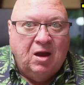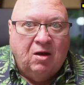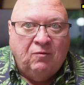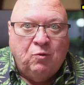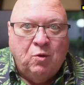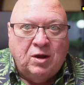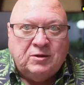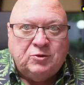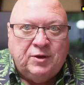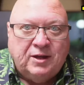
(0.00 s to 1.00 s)
of
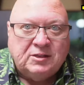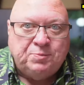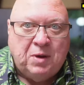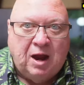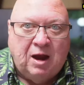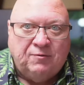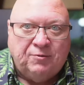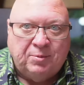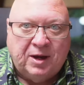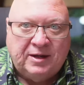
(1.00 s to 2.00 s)
what transpired
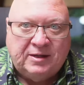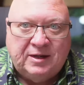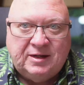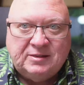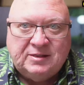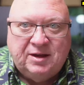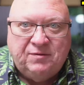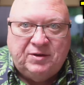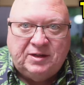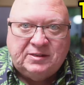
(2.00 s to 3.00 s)
from
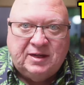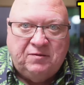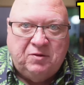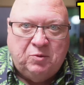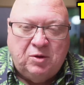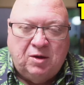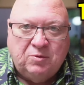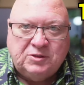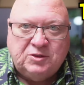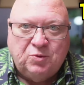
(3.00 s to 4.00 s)
1977 when
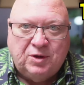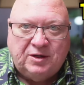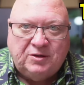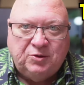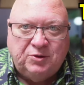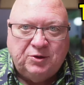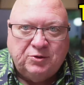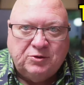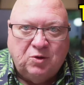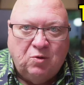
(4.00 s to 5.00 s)
I was 22
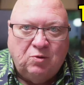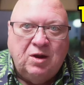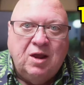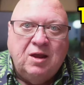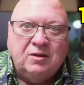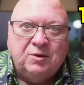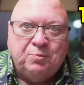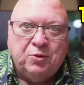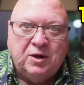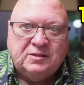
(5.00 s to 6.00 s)
years old
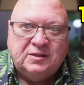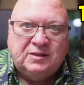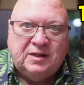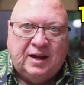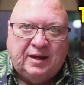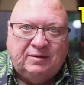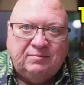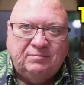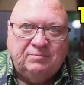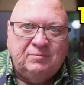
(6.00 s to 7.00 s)
to present day.
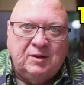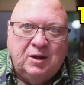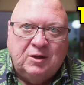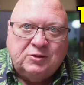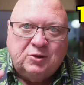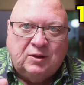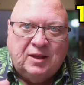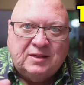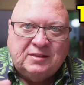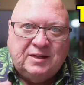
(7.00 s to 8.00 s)
So
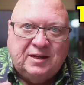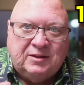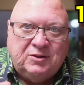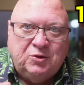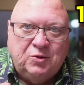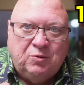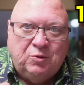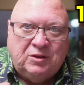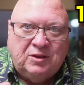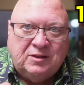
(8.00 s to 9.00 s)
let's get to it
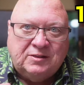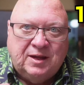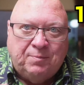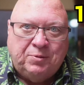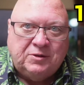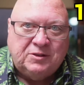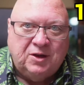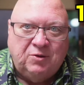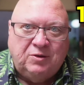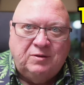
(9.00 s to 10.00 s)
with this
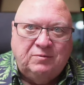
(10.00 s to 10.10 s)
episode.